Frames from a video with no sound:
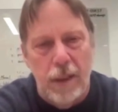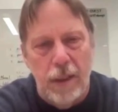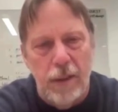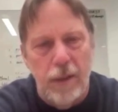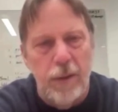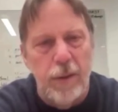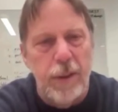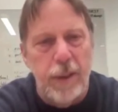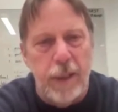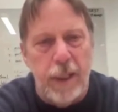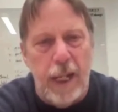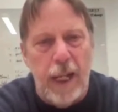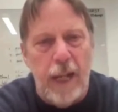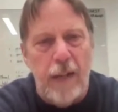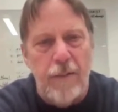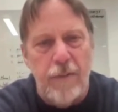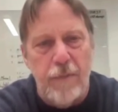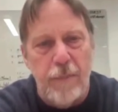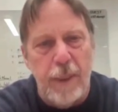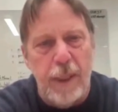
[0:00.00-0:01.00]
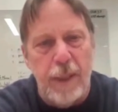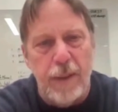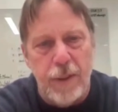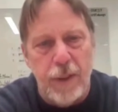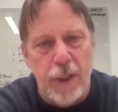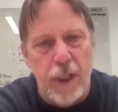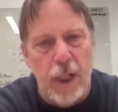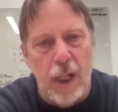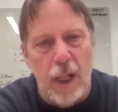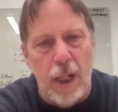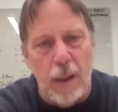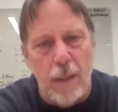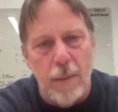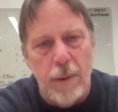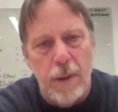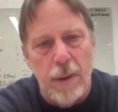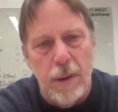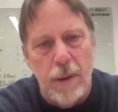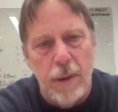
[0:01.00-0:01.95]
doing a half-baked job.